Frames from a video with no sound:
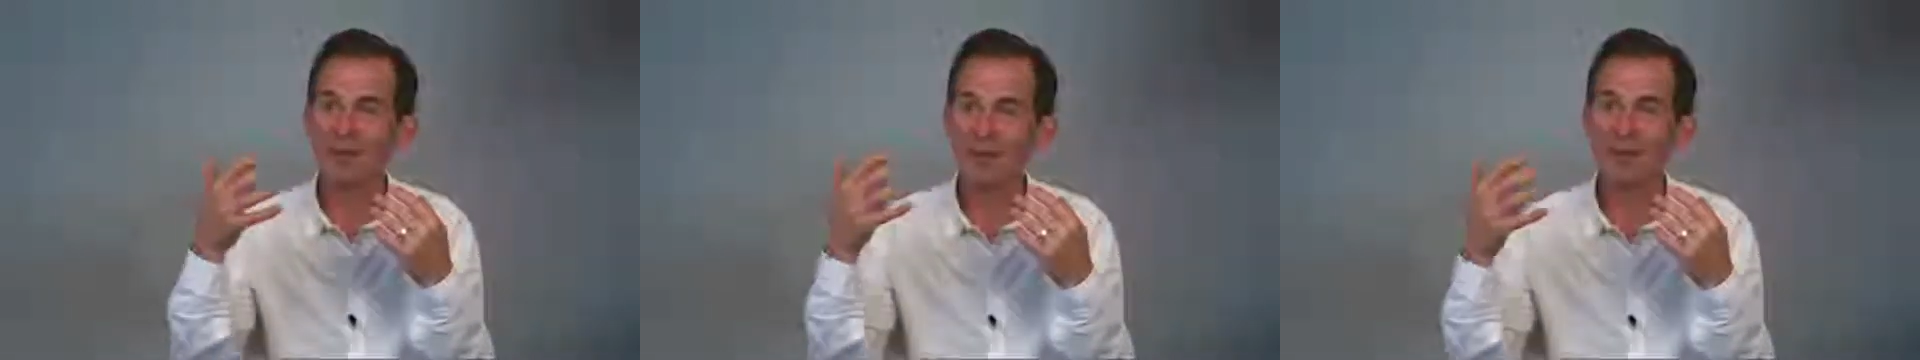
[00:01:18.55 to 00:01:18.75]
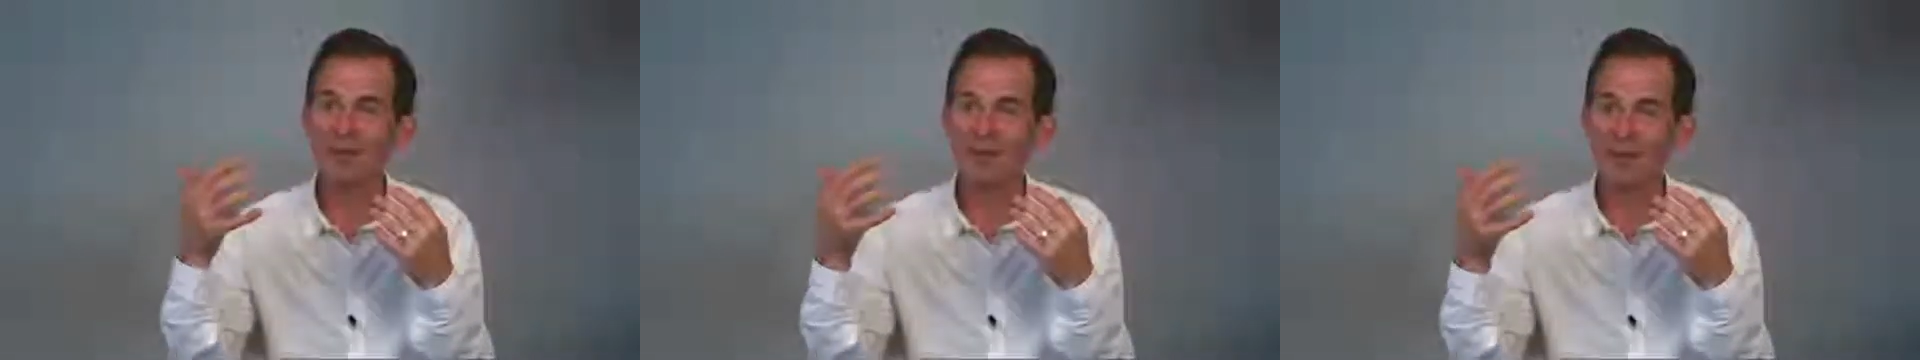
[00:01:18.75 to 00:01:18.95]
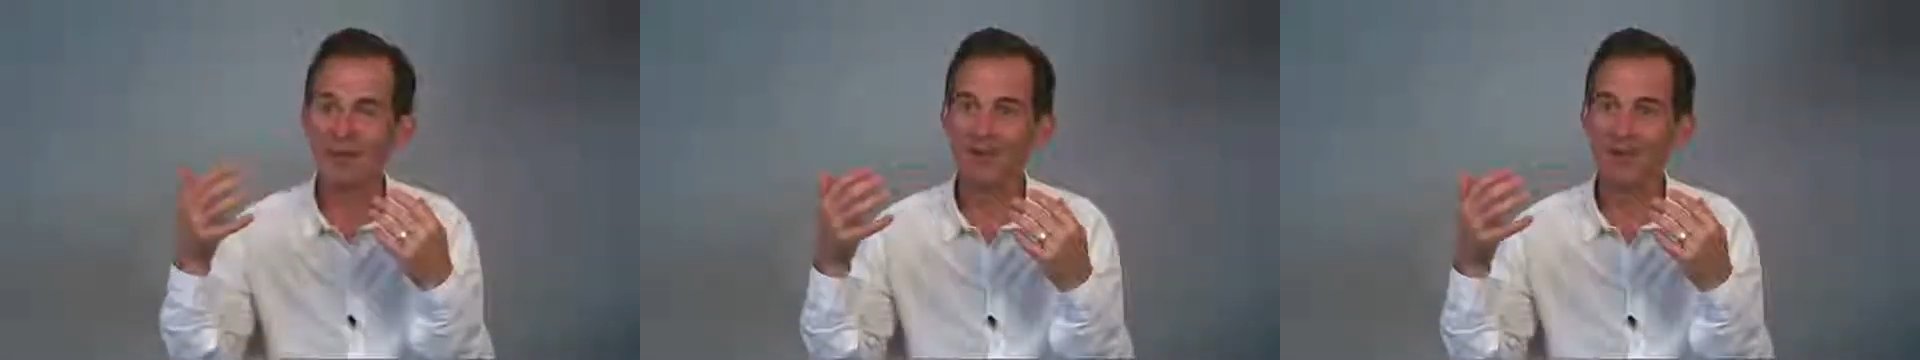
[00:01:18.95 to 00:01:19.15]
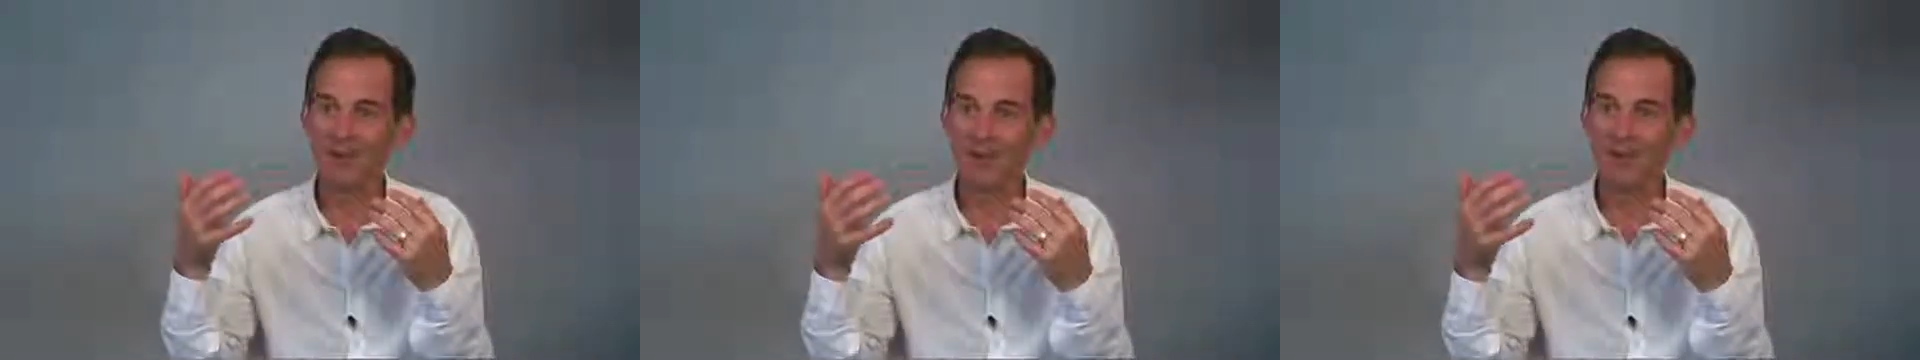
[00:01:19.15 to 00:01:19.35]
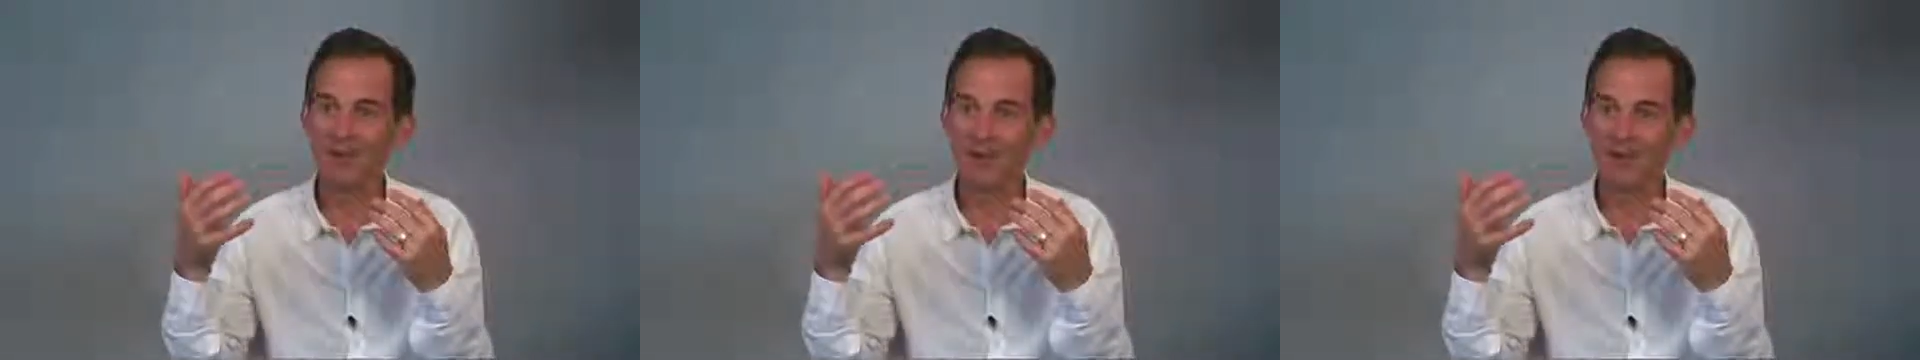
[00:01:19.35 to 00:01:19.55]
sensing and
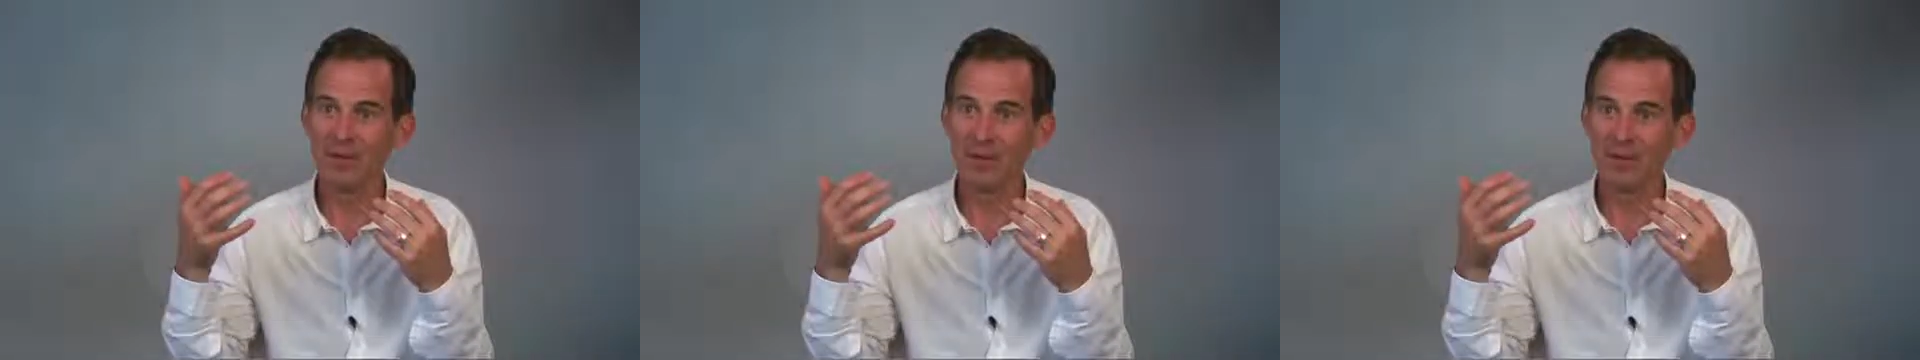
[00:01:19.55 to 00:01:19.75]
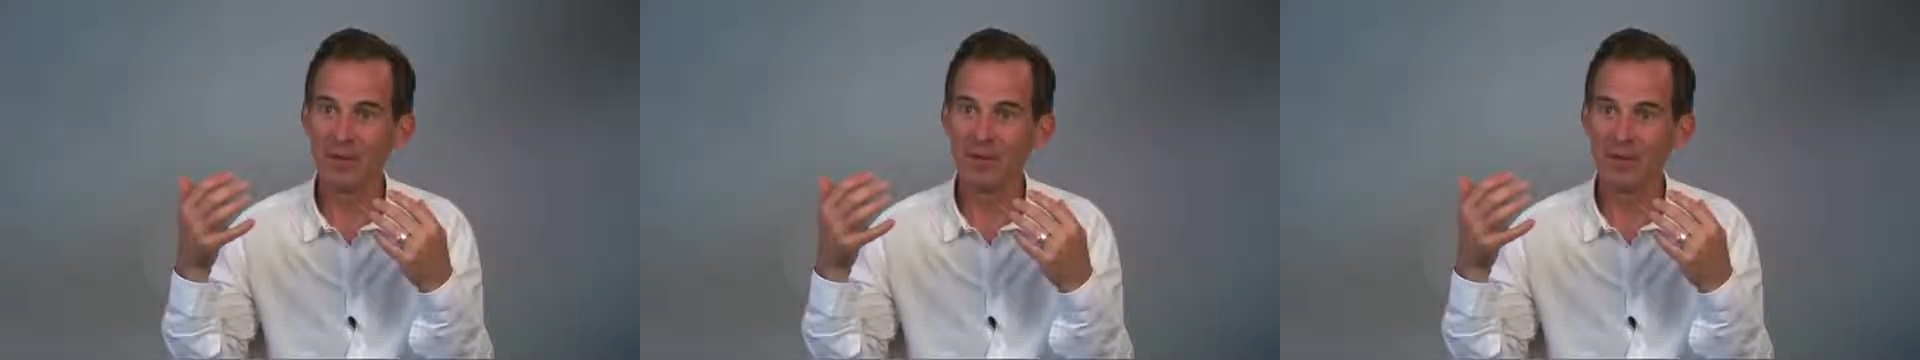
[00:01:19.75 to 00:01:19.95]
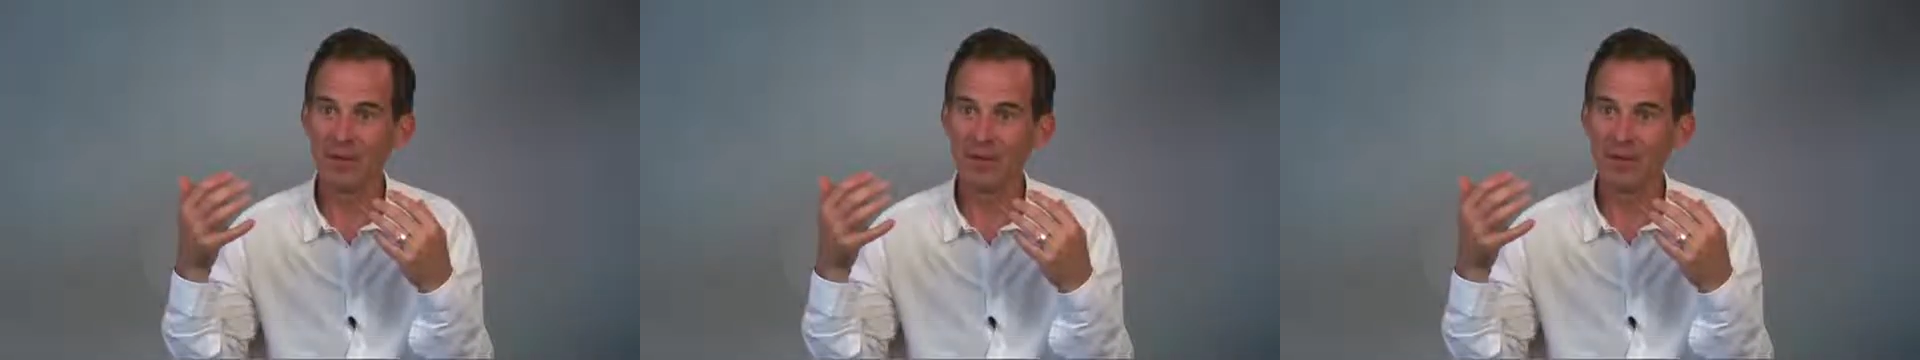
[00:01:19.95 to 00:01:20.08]
perceiving.